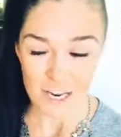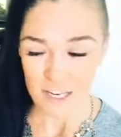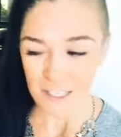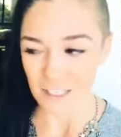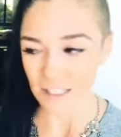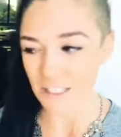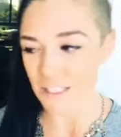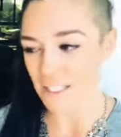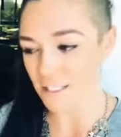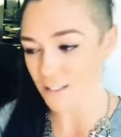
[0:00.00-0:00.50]

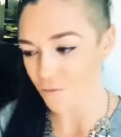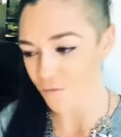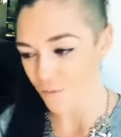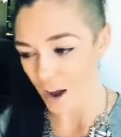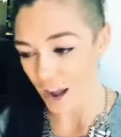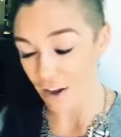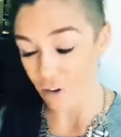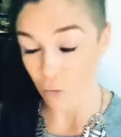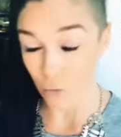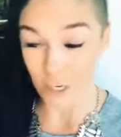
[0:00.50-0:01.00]
Now, this is
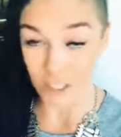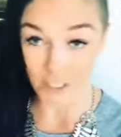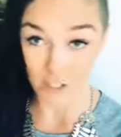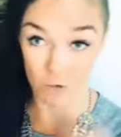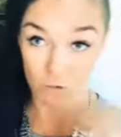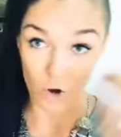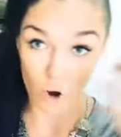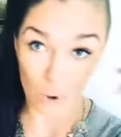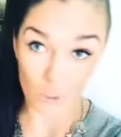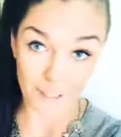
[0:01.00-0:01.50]
five weeks
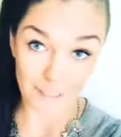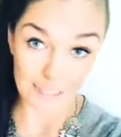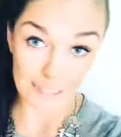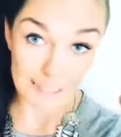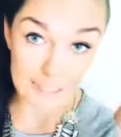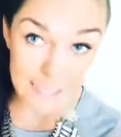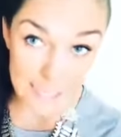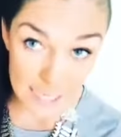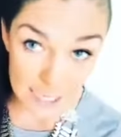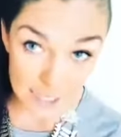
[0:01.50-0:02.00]
of going
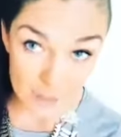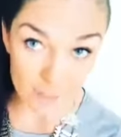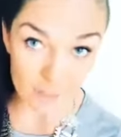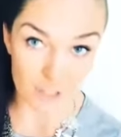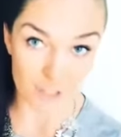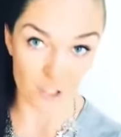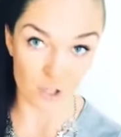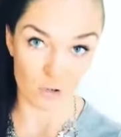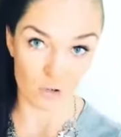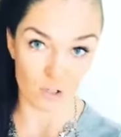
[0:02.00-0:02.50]
deep
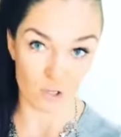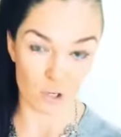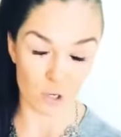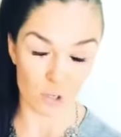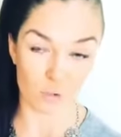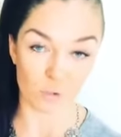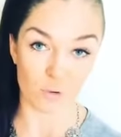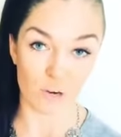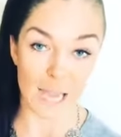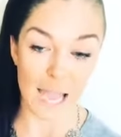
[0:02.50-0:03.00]
into your
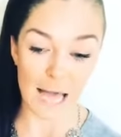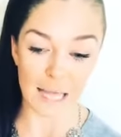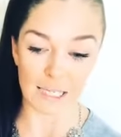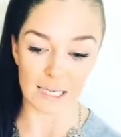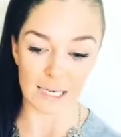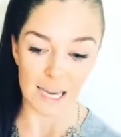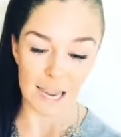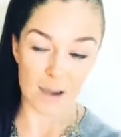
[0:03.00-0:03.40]
internal reality